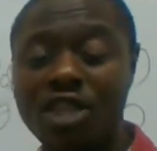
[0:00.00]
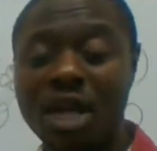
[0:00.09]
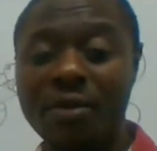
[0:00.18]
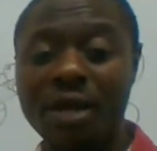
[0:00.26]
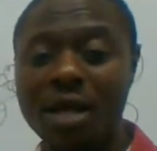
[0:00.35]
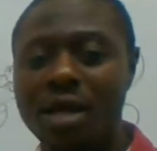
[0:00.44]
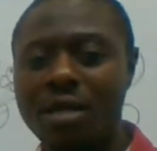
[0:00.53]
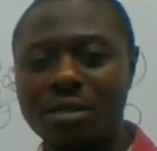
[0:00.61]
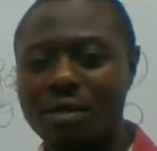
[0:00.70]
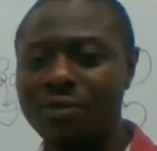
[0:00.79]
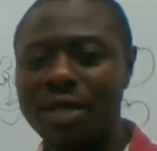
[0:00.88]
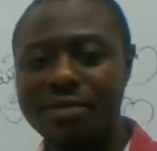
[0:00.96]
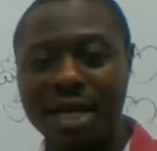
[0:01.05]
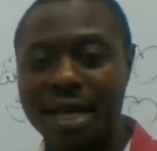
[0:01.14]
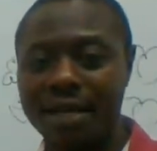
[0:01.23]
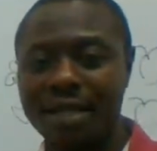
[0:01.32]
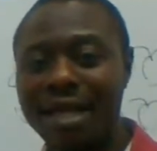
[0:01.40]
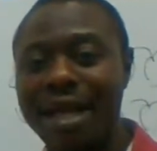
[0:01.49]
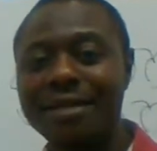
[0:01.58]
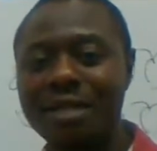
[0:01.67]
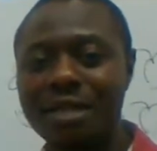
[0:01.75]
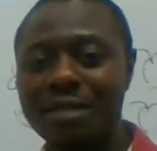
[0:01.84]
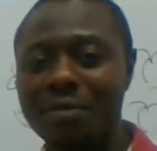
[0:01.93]
Jerry, sometimes I eat
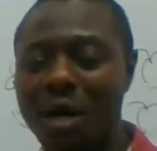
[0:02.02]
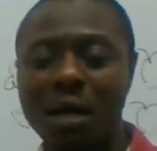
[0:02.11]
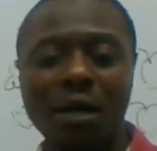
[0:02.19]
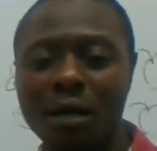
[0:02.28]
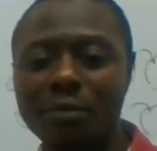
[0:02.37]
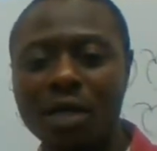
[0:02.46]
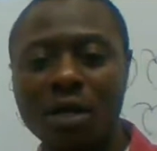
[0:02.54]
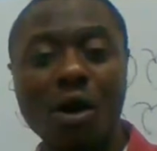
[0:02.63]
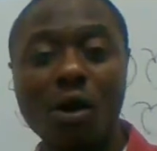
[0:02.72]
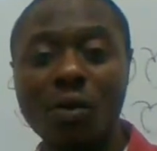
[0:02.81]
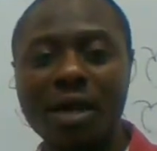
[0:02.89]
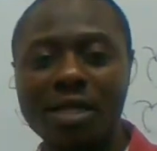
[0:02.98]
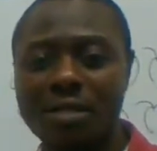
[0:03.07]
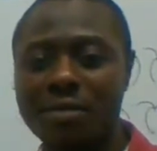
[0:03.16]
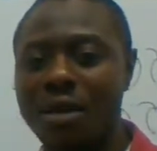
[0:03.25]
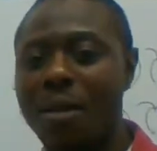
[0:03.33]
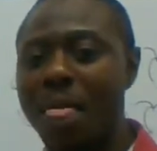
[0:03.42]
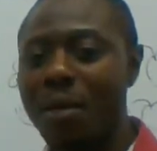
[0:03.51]
candies, but not always.